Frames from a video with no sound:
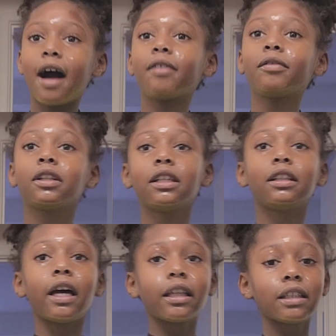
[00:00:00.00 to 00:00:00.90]
I really
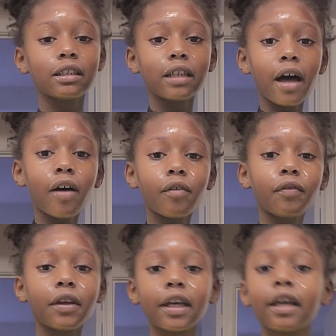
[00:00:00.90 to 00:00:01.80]
like this
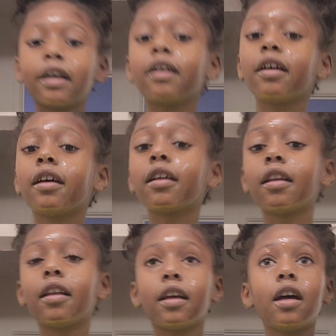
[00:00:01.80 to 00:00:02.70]
outfit.
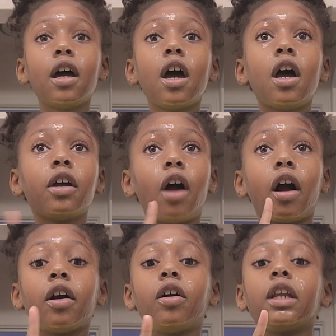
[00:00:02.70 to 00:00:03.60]

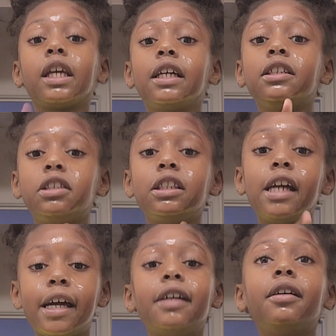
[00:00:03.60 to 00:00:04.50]
Y'all can go to
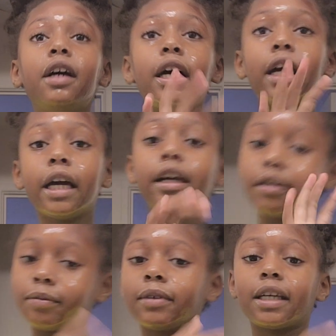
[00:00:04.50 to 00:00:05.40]
Kitchen and
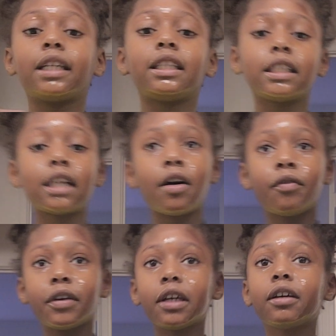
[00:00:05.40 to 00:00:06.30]
and get this
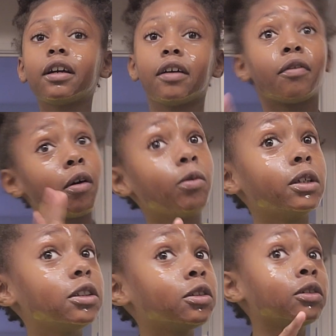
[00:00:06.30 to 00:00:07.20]
outfit if y'all
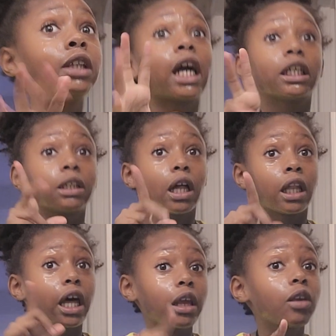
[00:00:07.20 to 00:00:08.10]
want to. They got a
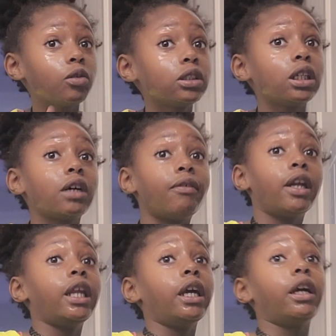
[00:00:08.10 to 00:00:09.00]
lot of cute stuff
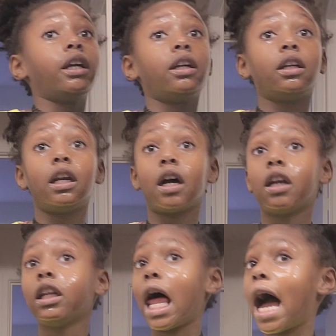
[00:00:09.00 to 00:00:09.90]
on there. Not
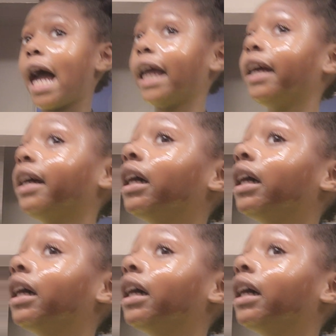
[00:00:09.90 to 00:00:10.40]
gonna lie.